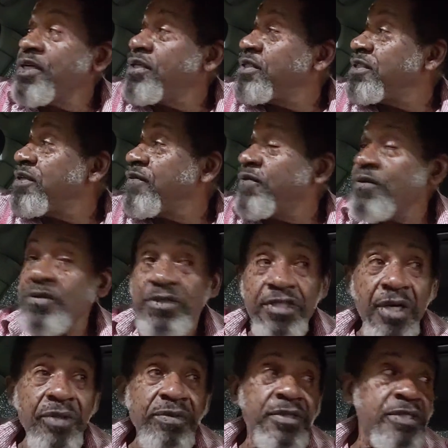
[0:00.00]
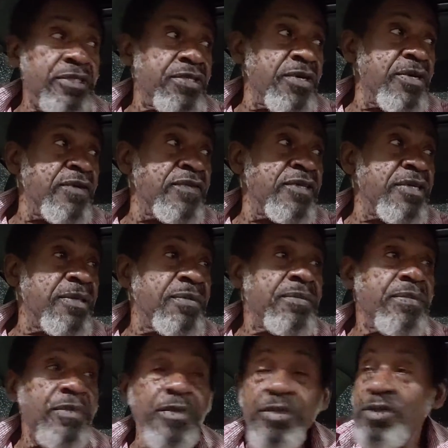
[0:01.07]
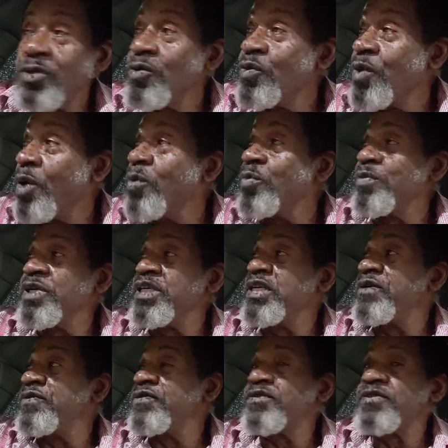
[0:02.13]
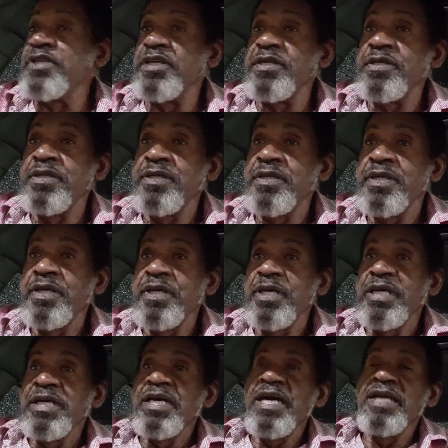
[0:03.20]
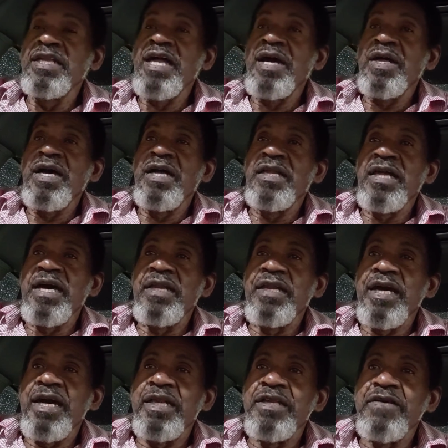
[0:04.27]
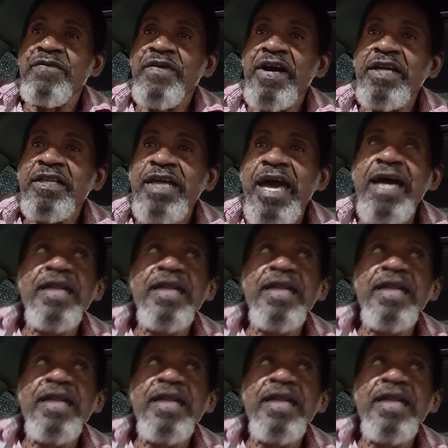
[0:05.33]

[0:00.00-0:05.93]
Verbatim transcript: is, if you don't deserve them, you won't be interested. And and and and if I